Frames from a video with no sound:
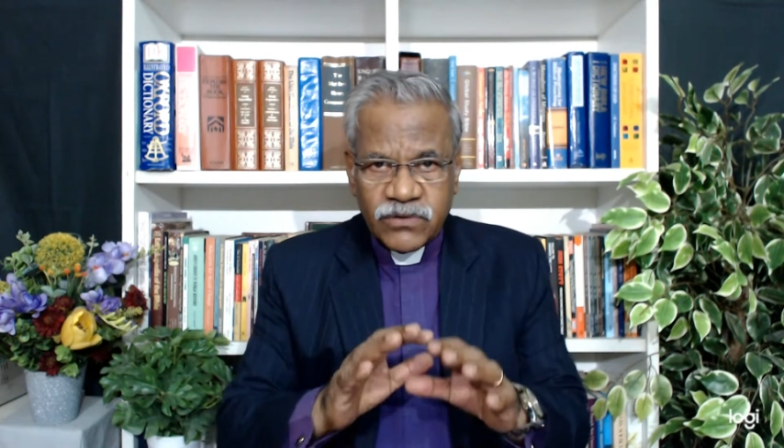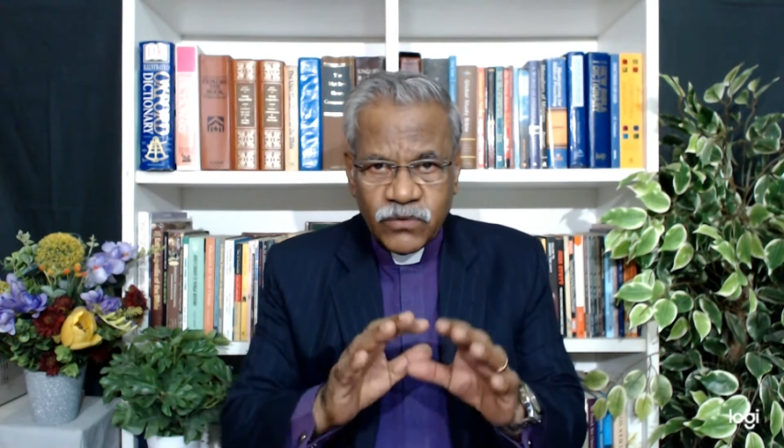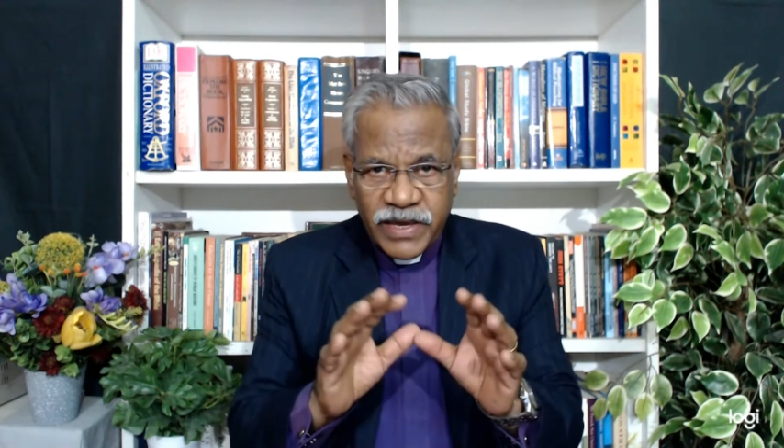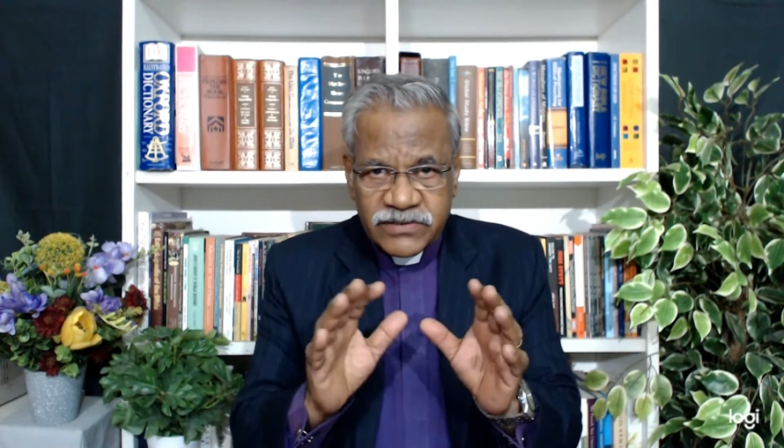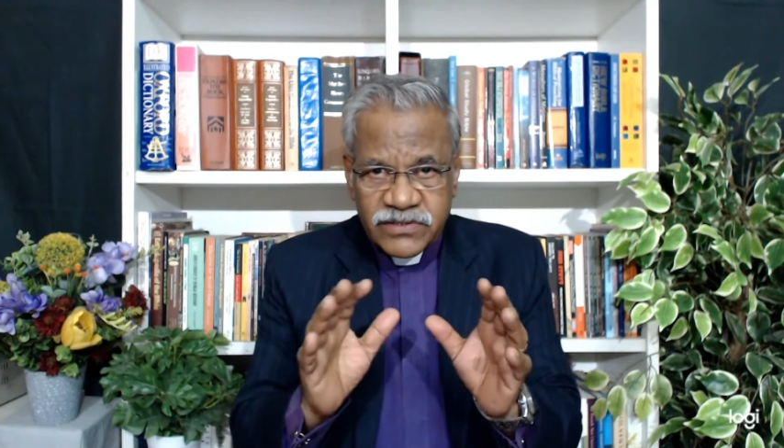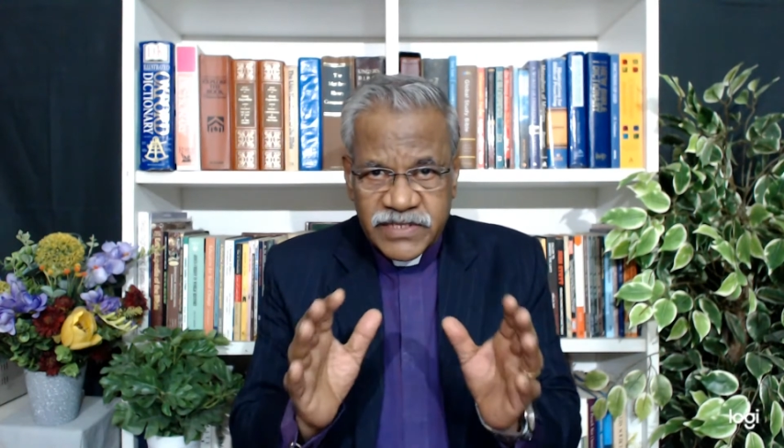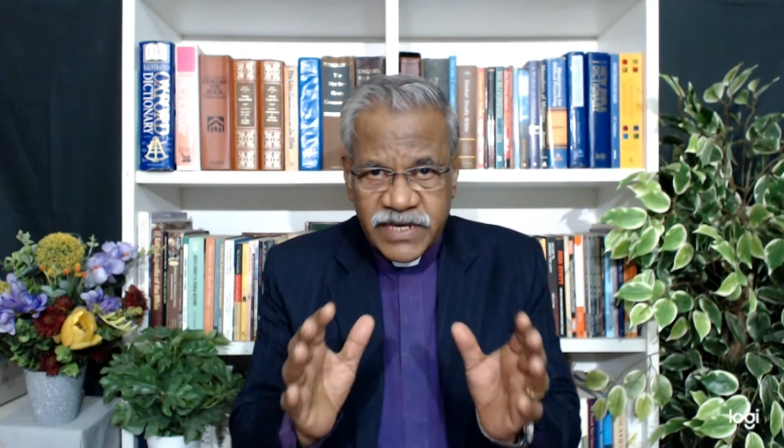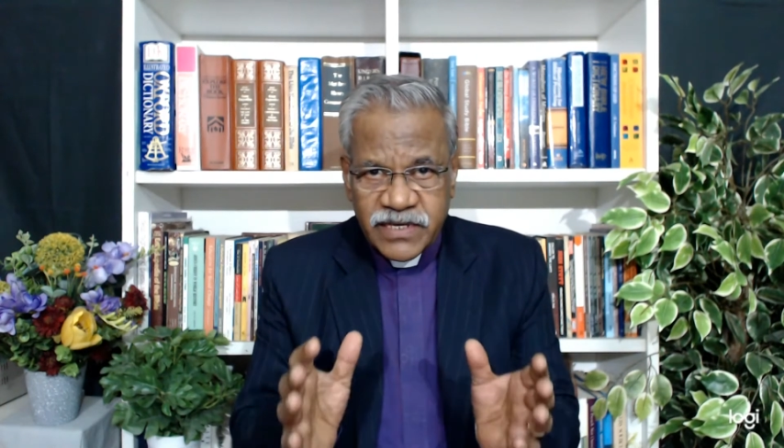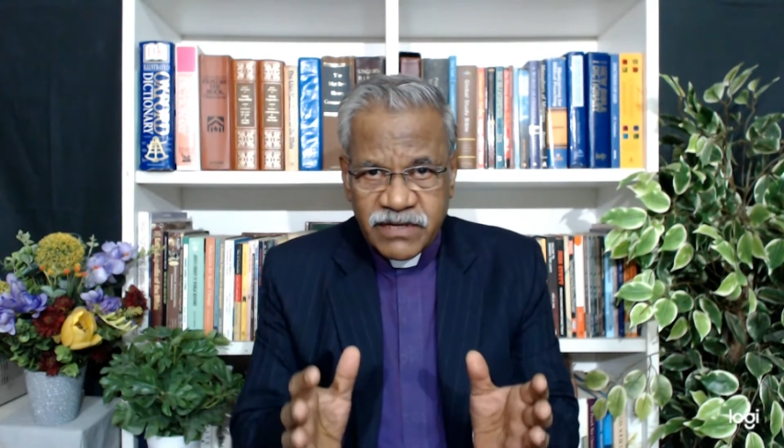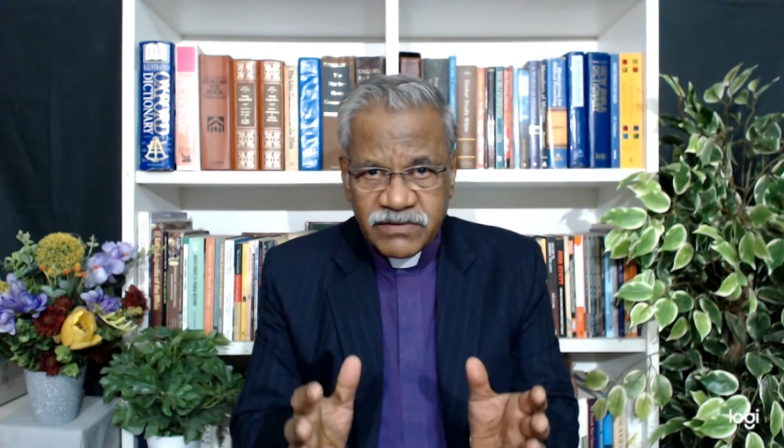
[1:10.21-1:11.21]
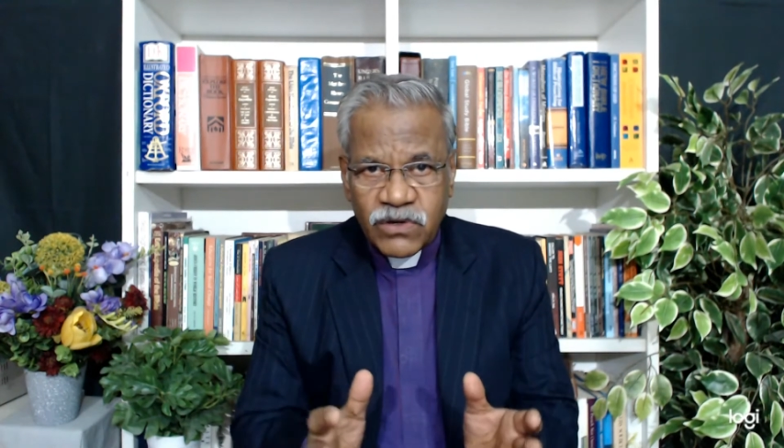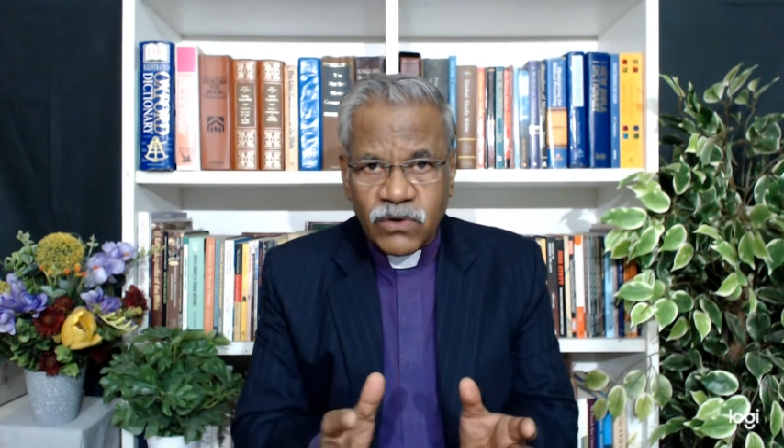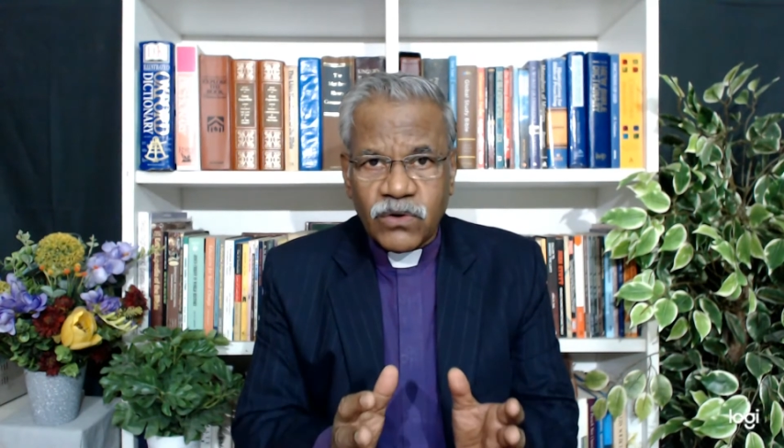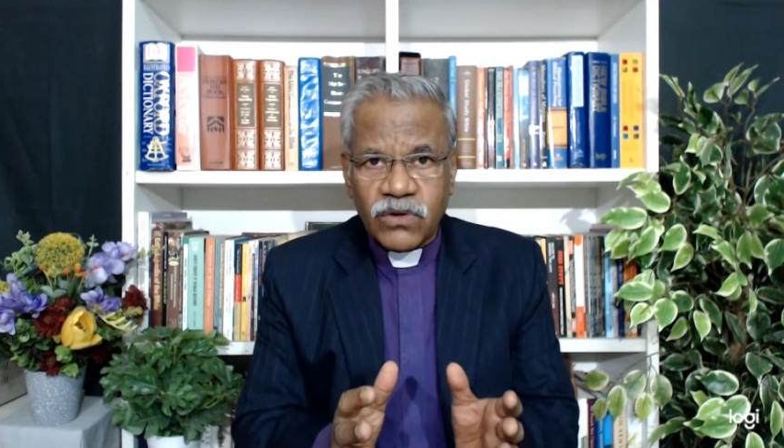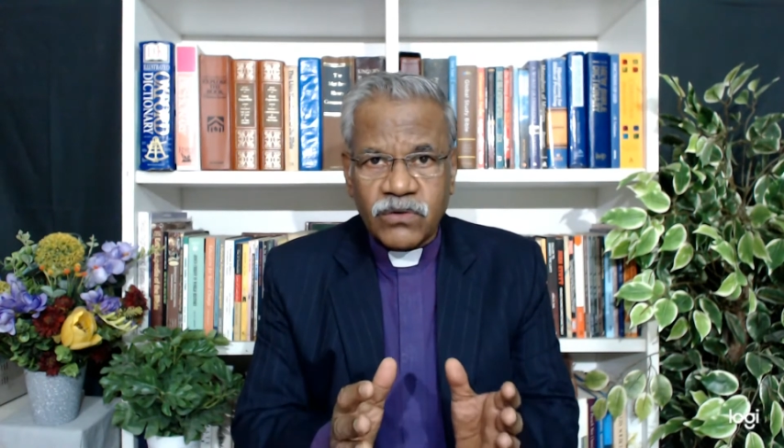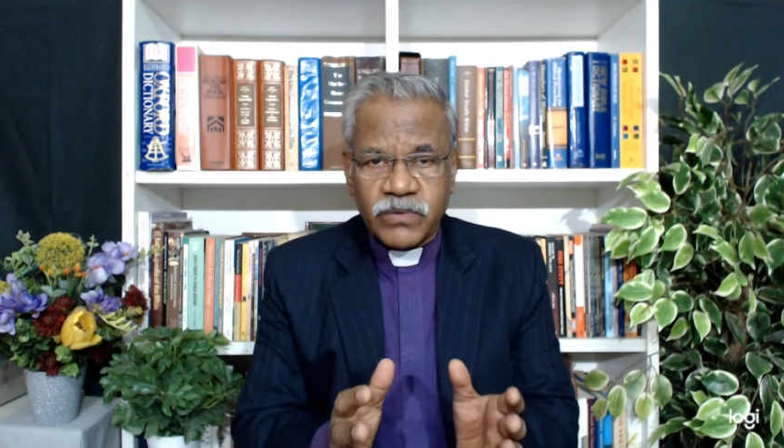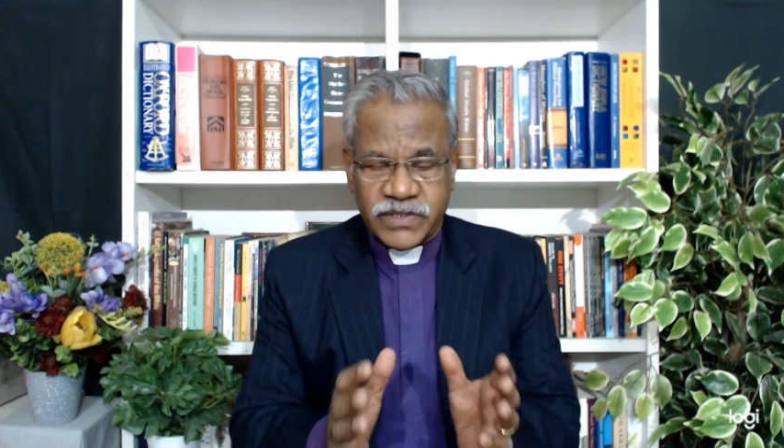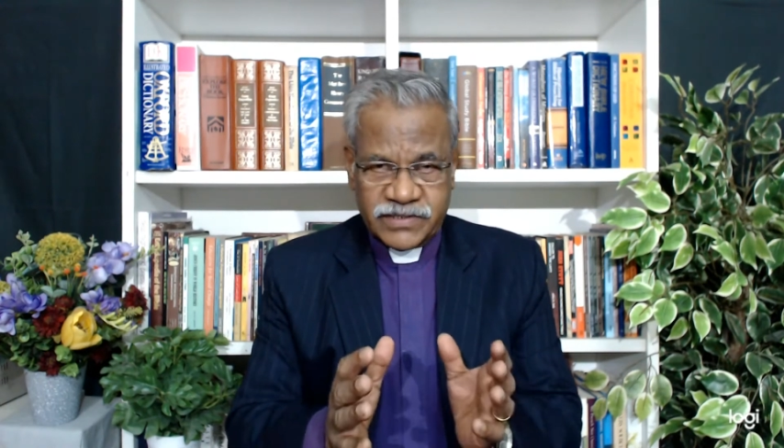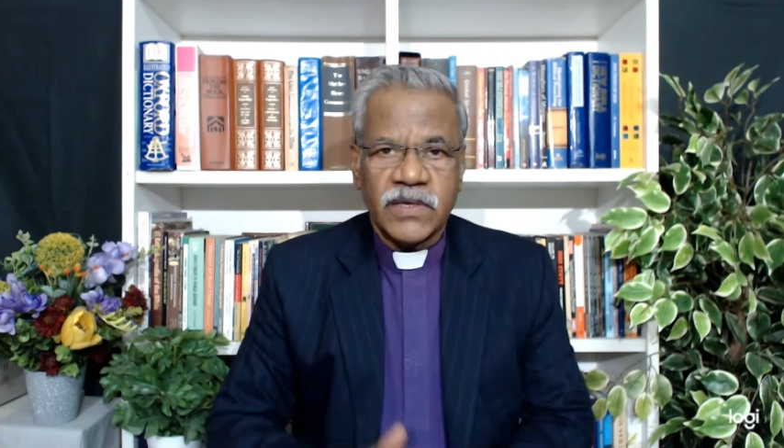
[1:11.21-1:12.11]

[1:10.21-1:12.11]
we have to take care of the whole verse.